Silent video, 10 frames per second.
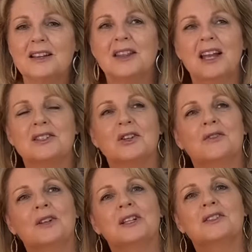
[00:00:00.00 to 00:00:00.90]
that sort
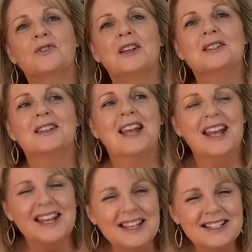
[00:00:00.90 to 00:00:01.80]
of illustrates that there
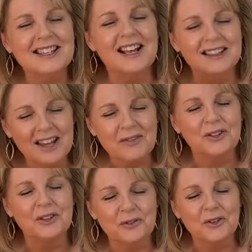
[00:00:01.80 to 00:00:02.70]
is a
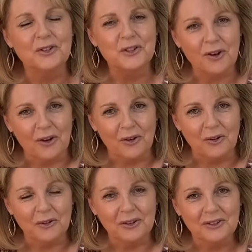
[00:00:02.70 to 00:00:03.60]
level of
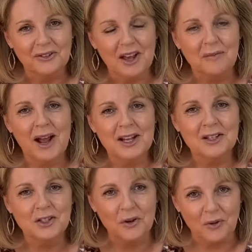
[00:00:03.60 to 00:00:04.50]
control. They make
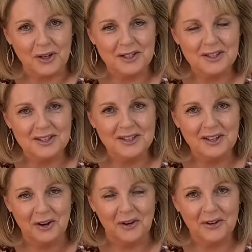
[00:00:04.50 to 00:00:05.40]
a choice,
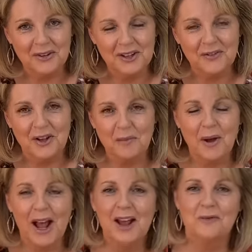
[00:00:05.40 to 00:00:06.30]
you know. If you can
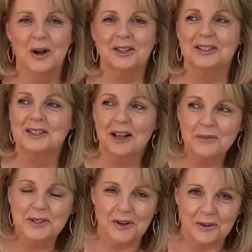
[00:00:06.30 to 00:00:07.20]
behave well in
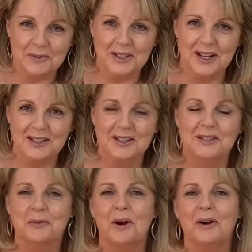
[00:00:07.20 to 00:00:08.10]
some
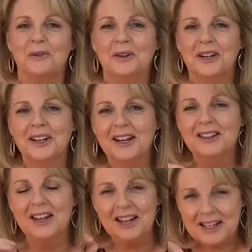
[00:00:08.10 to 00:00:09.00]
circumstances, well,
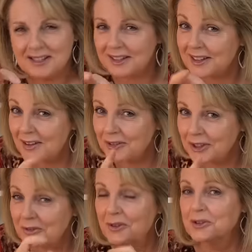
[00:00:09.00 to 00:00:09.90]
there is a level
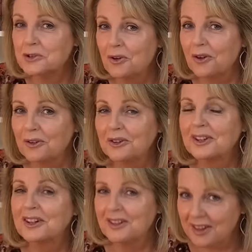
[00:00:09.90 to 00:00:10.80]
of control
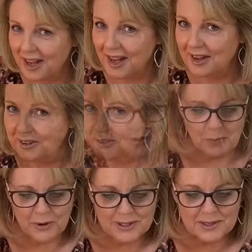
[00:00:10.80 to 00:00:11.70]
there. The
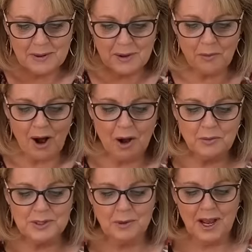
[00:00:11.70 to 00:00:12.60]
prince, meanwhile,
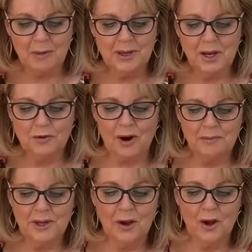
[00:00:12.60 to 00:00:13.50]
was becoming a
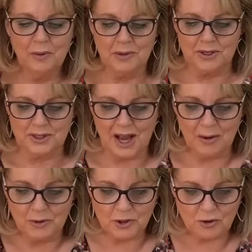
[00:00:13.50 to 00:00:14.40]
grumpy hermit
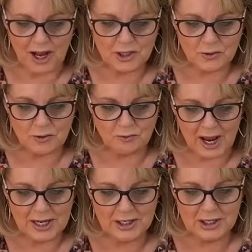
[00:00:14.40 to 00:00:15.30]
and would try to
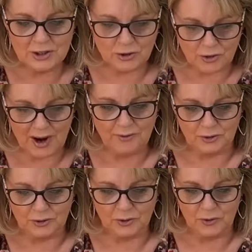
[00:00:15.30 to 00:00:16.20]
arrange his
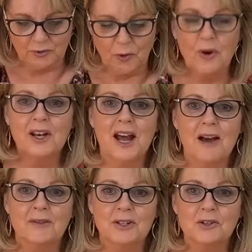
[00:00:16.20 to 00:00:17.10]
travel to avoid
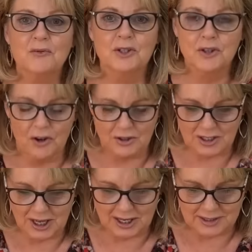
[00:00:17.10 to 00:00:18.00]
having to return
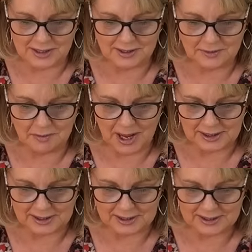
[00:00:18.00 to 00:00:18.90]
to Kensington
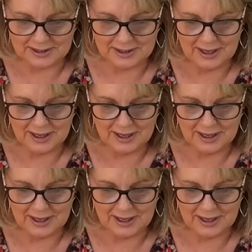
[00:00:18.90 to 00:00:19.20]
Palace.